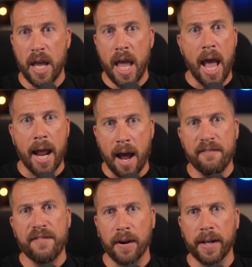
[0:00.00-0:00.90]
And I'm
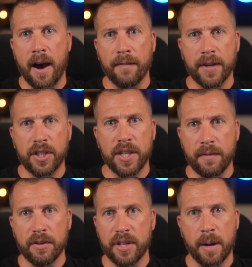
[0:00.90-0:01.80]
fairly confident she's
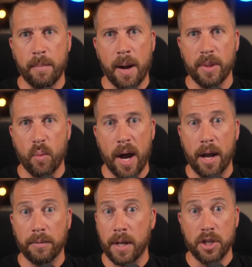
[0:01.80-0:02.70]
never seen a bomb in the
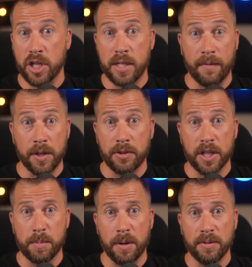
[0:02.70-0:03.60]
wild, and she's never used
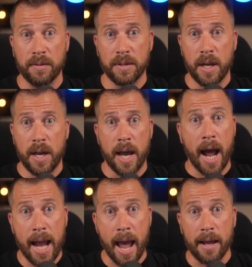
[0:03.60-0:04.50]
explosives. And
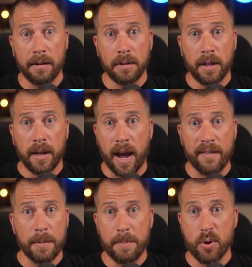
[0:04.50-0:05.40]
I've
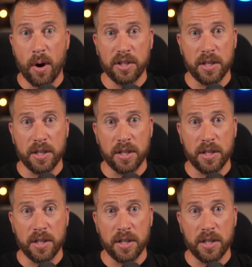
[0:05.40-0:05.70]
had people question. It's